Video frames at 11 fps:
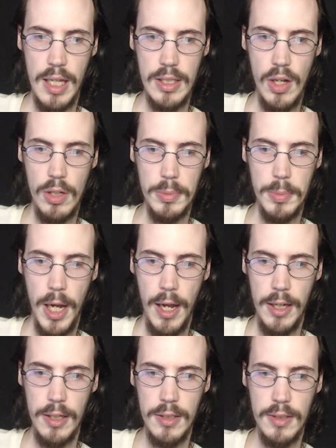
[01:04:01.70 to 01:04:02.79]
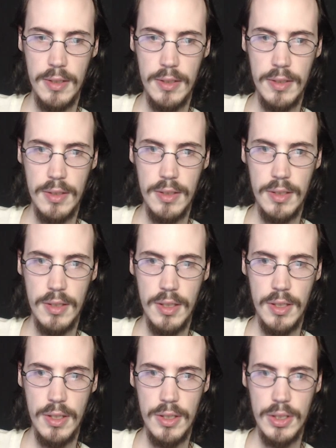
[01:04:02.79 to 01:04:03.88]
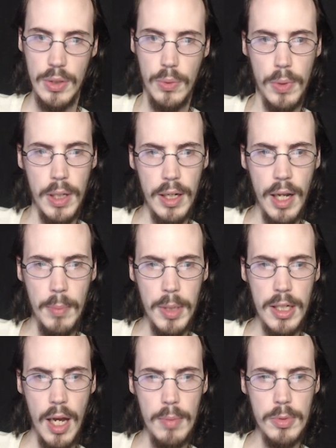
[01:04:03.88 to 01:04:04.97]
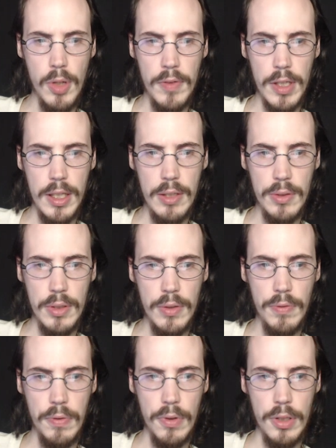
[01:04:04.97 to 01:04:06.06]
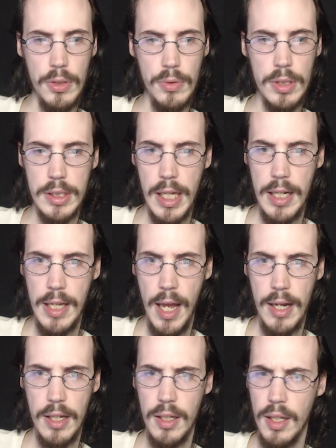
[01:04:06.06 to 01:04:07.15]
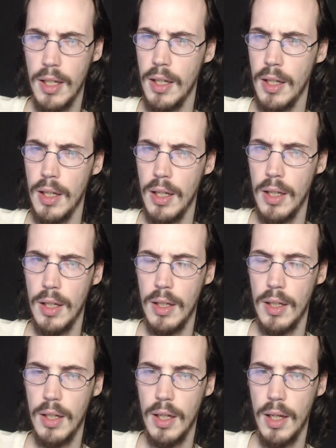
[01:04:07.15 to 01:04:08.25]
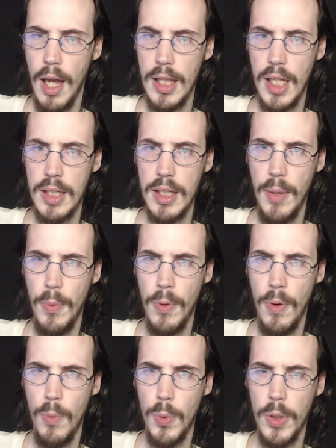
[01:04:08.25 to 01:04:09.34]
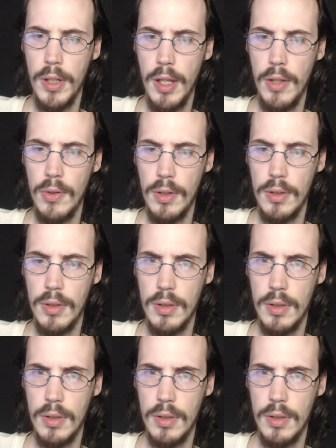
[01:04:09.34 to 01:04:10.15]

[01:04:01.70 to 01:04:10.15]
As the ultimate eye. So Greed, how many times do I have to kill you for you to stay dead? I thought they were all working together.